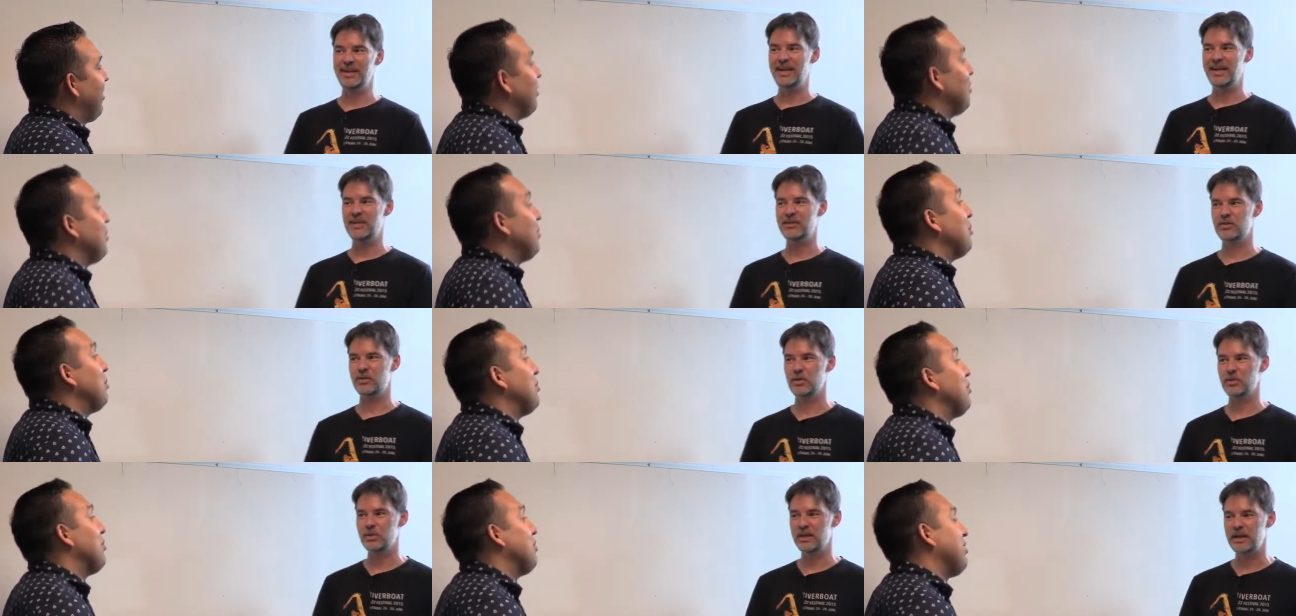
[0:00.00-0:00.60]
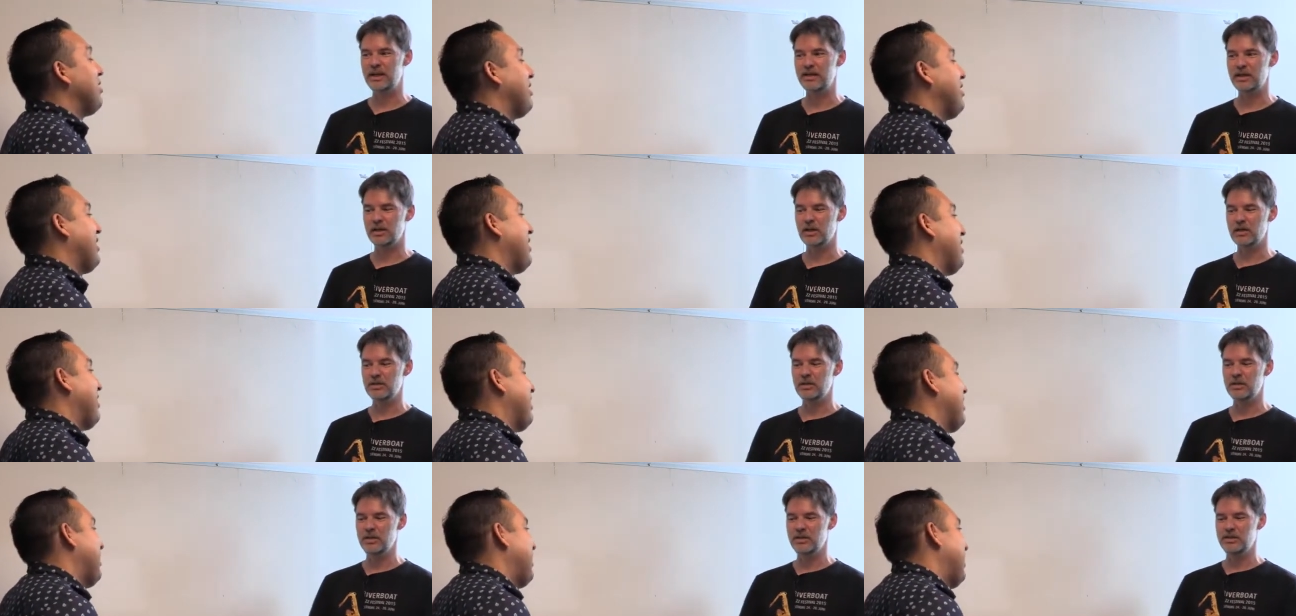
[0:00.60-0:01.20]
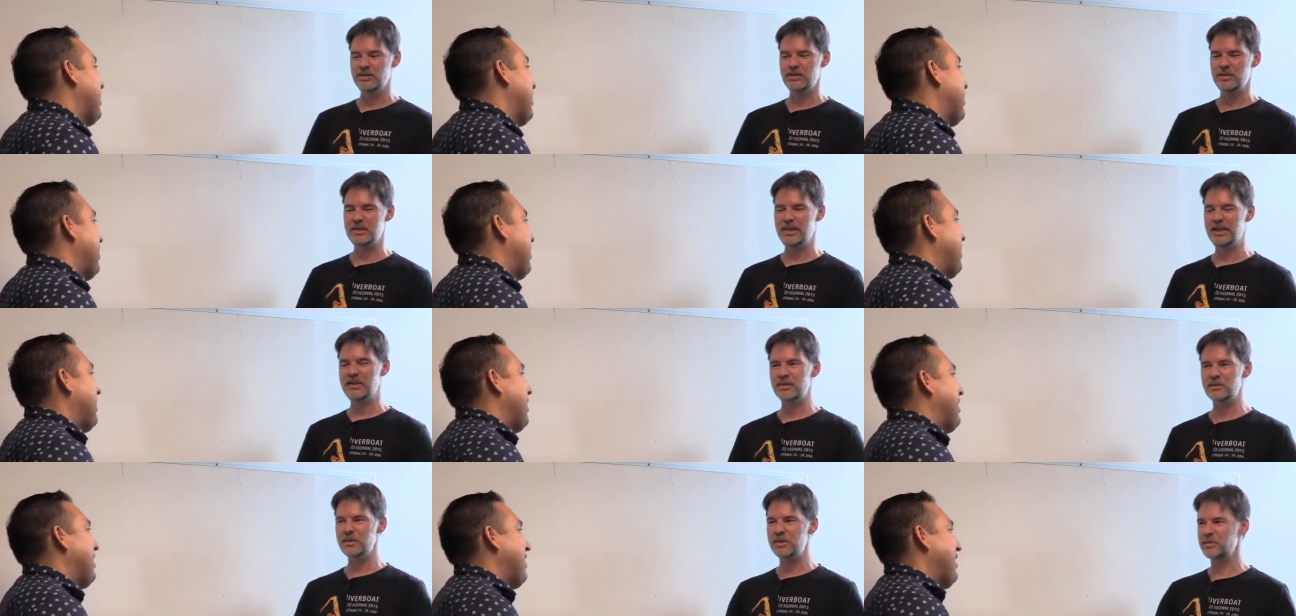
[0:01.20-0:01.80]
Speaker 1: Oh. And so oh. we kind of got
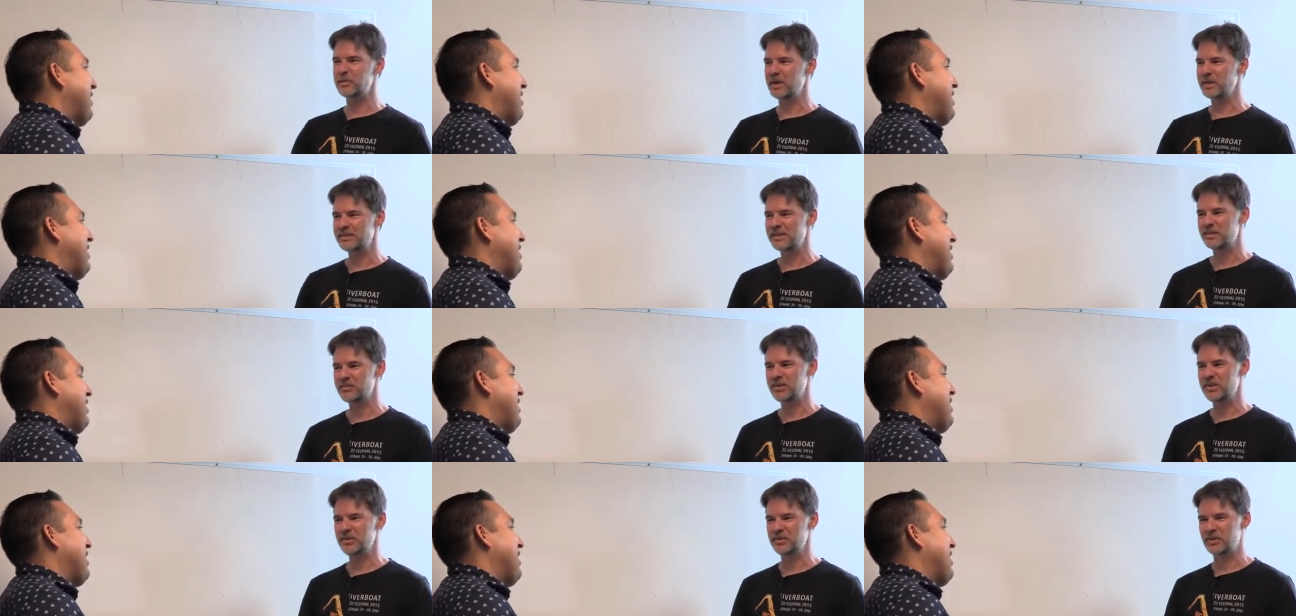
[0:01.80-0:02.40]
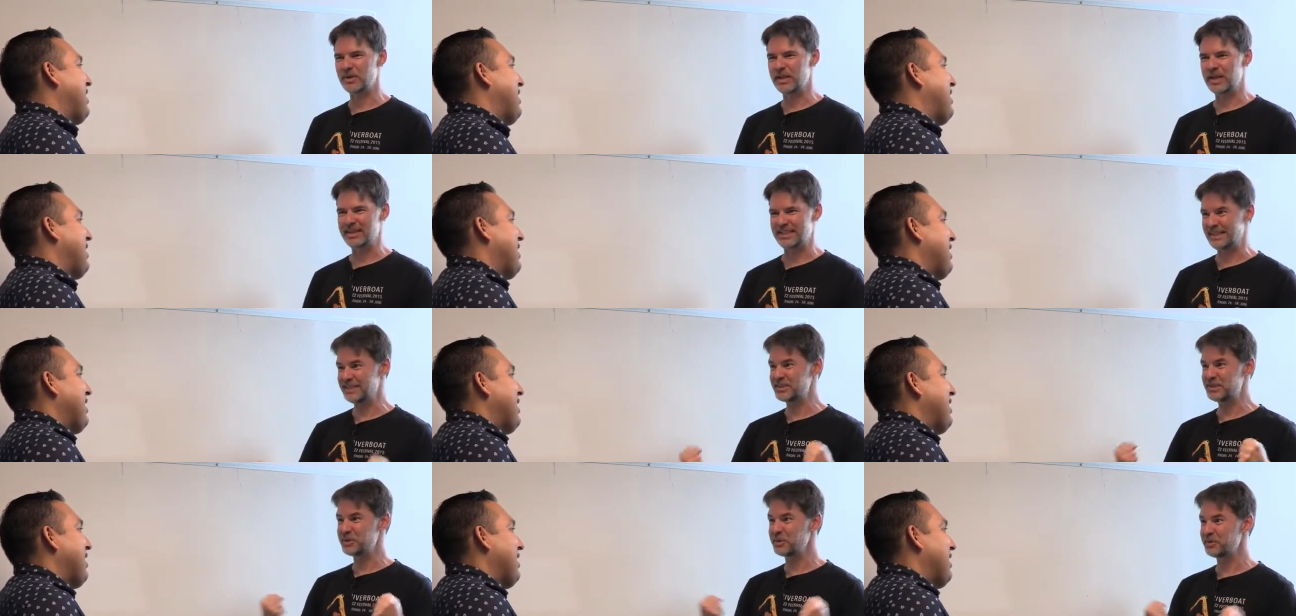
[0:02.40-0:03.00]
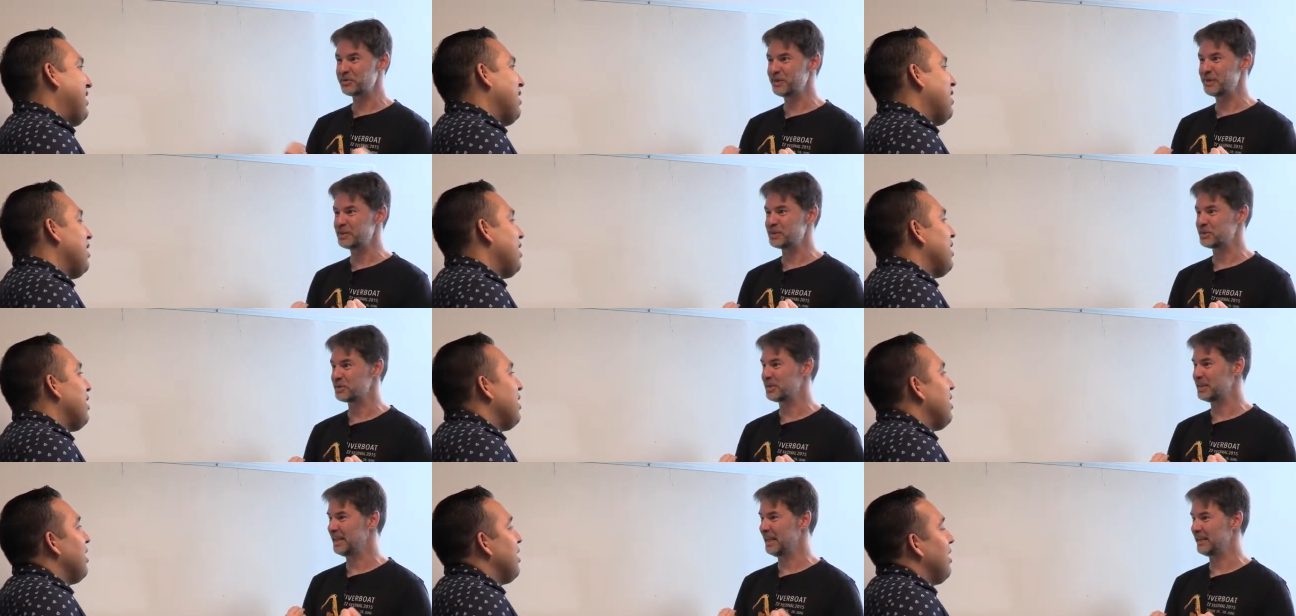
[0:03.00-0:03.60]
together with the runtime team. We are like, let's do a
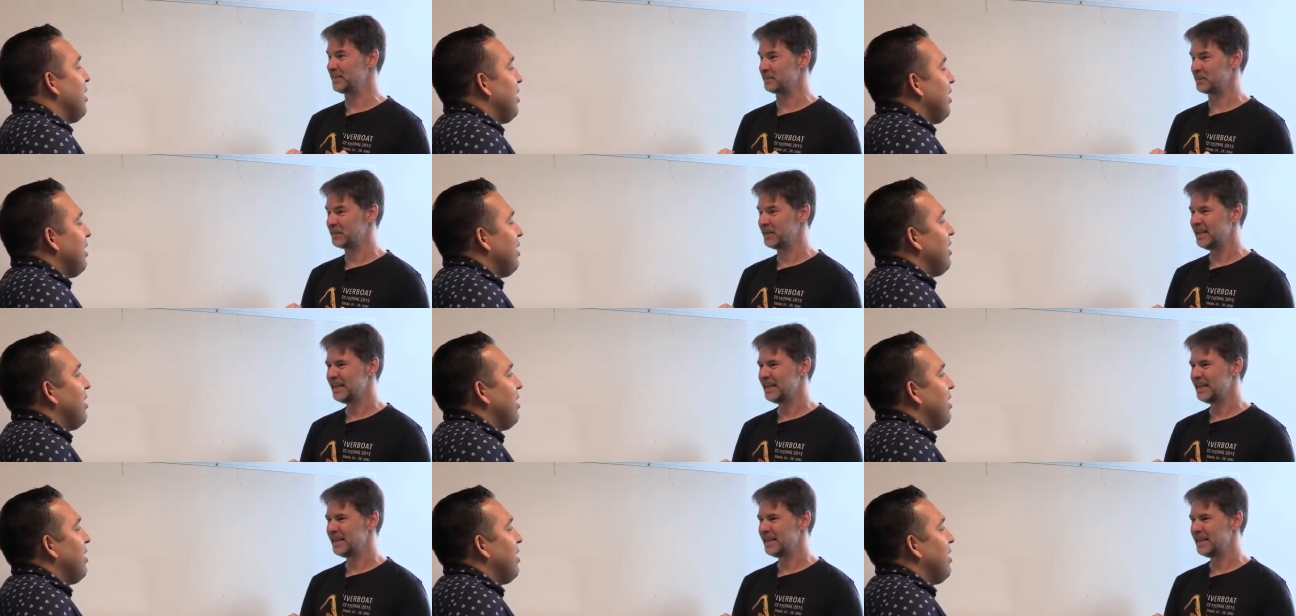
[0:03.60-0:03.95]
feature together,